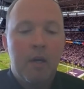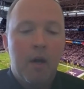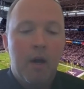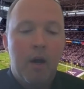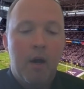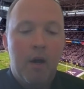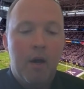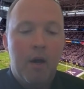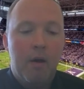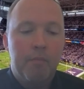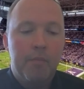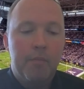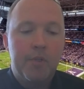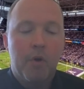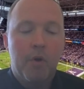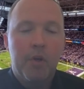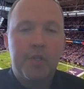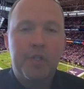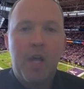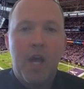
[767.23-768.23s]

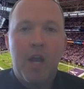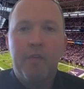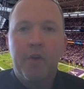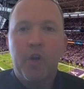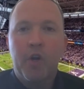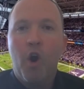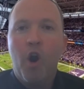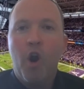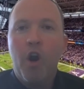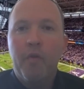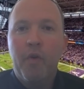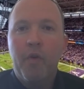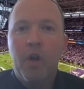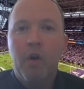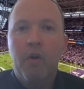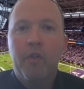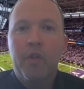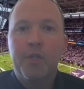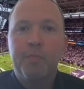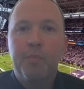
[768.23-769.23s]
So it's kind of a
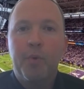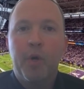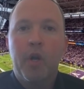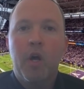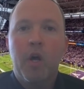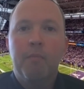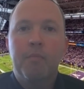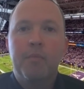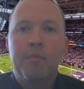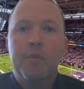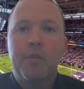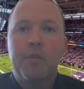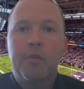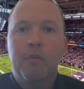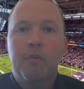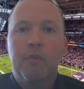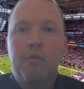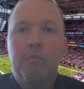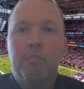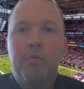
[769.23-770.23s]
guardrail that's put up
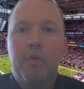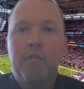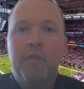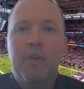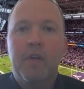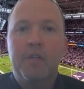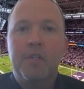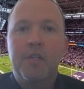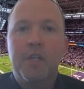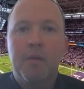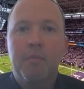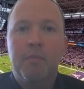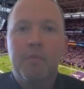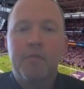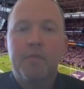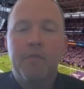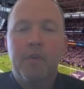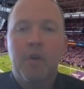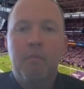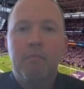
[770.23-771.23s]
to prevent
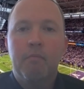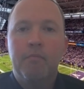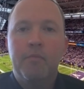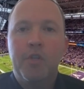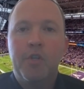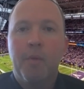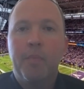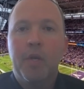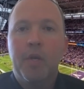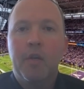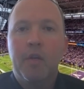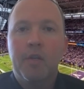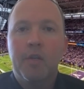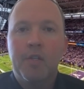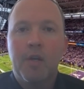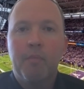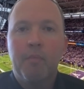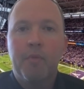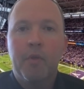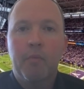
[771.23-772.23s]
teams from jumping into
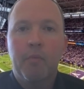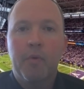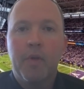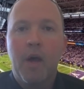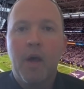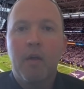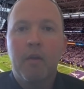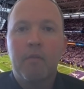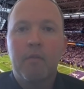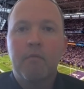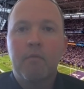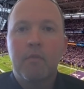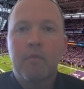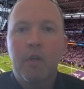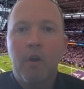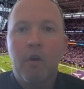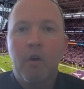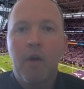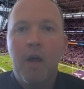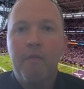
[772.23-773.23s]
something without,
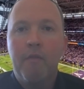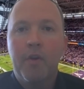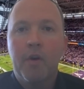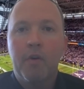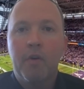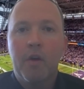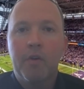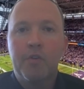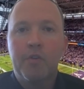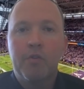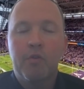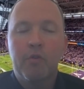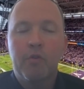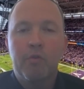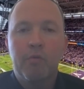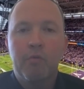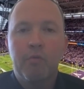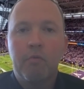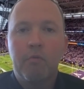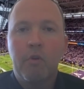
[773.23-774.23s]
having a
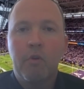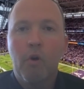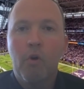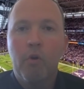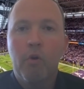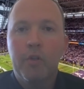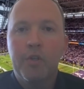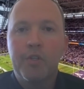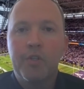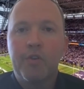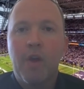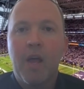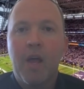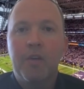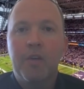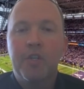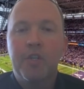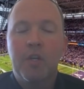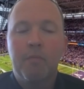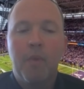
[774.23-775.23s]
true goal and
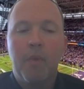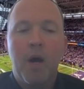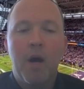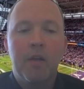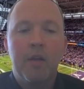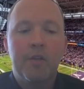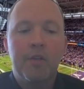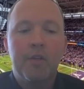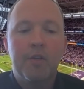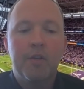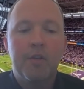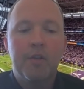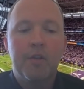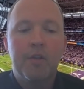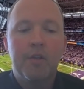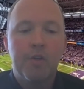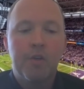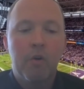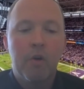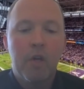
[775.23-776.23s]
strategy in mind. So
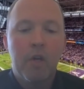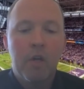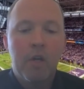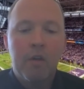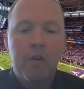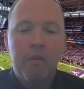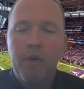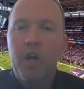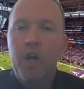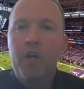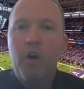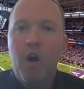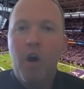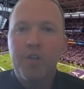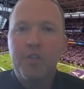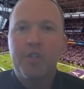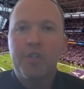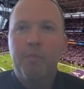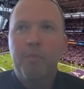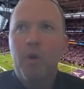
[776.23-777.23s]
very cautious
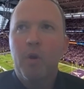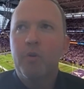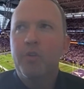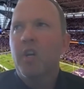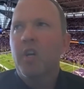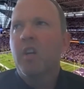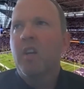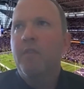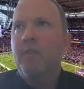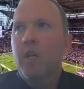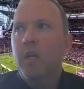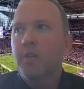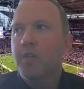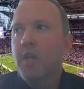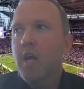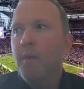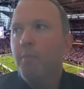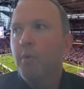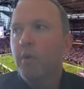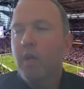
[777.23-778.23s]
approach. And I'll give you an
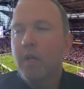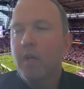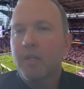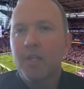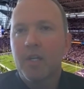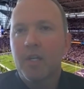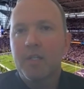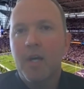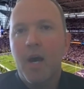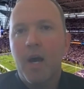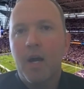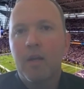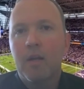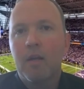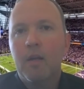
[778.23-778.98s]
example, like TikTok.